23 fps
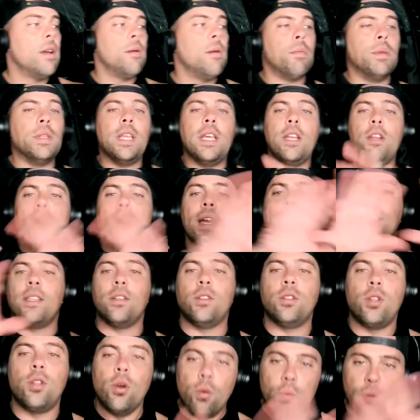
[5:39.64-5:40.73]
but then you got the
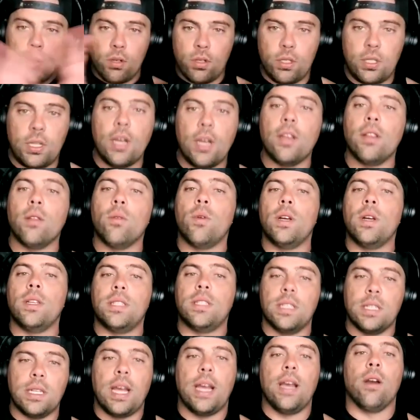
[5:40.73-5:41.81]
doers. They're the ones
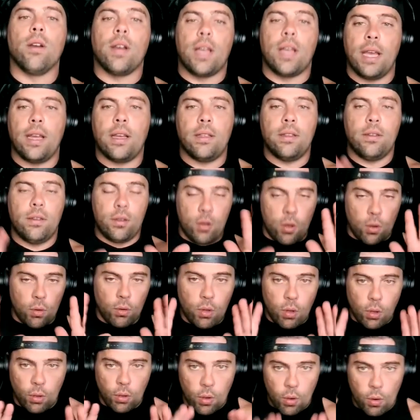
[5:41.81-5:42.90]
that are like, okay,
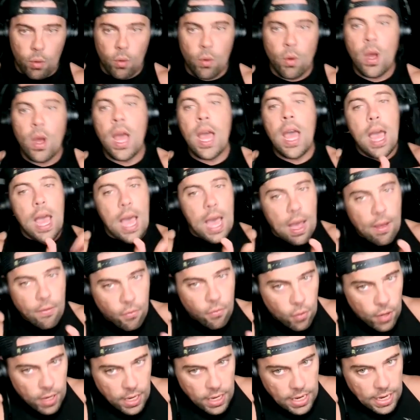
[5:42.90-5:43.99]
cool. I've
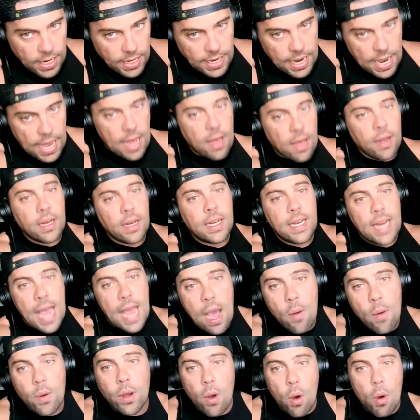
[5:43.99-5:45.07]
written it down.
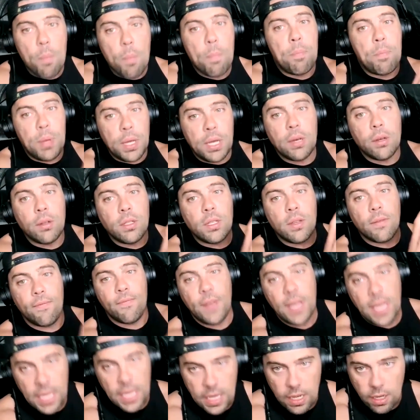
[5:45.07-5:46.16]
Now we're going to build the
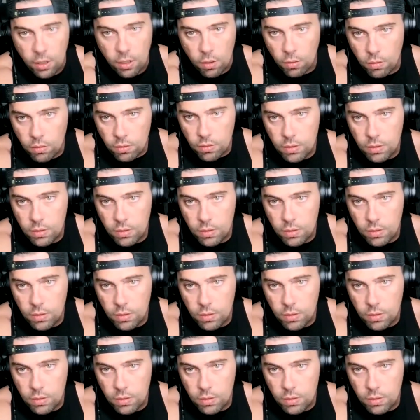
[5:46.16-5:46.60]
vehicle.